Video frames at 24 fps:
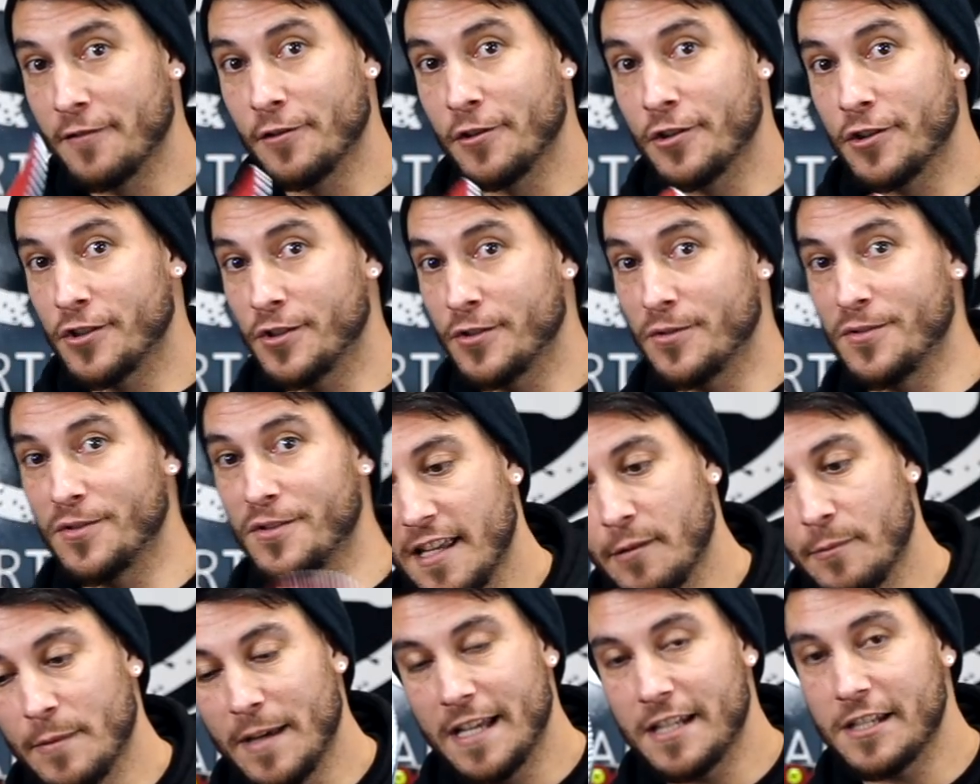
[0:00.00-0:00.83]
your
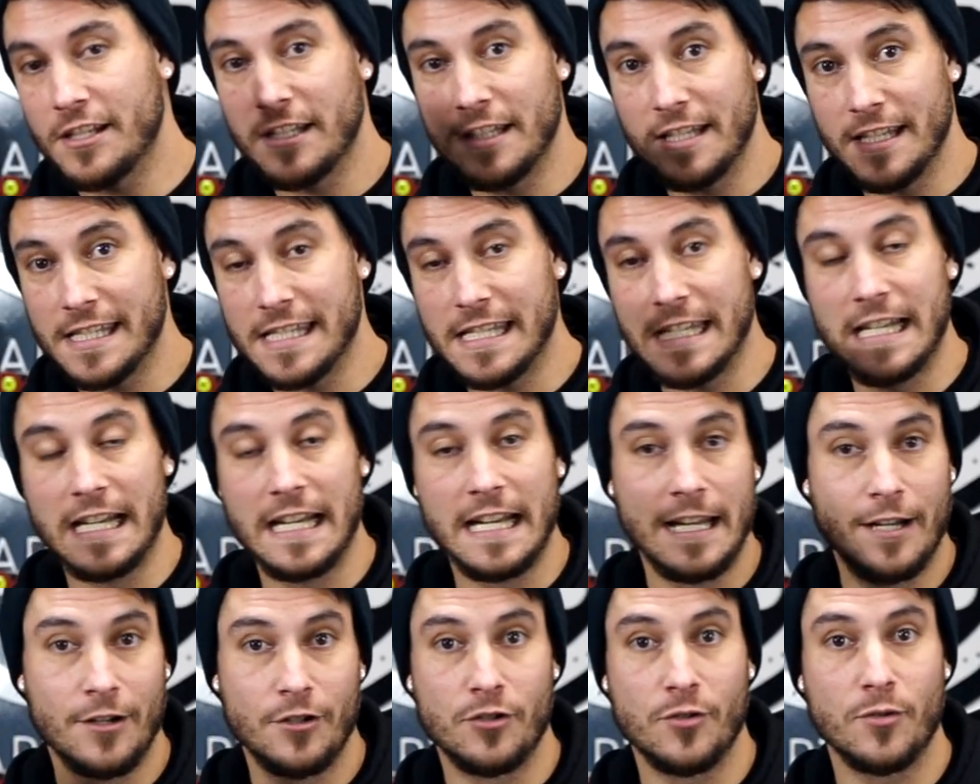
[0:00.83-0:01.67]
shoes. Imagine this in
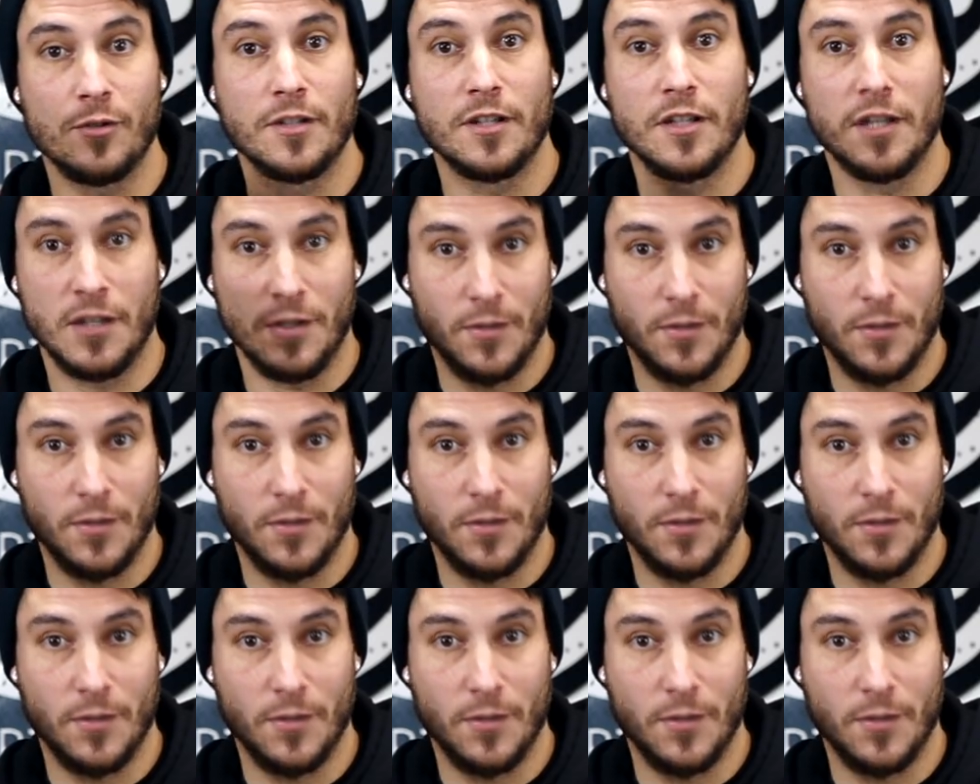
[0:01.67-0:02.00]
an Air Jordan